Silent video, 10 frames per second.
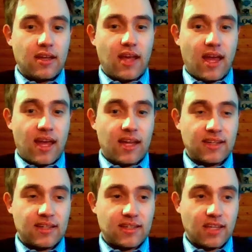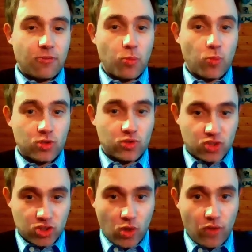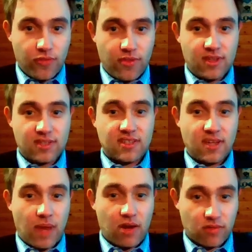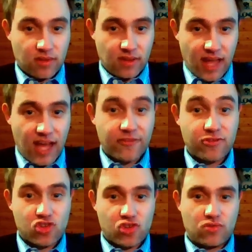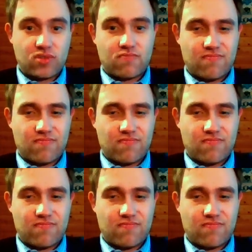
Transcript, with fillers: And if we want to solve this, the American left should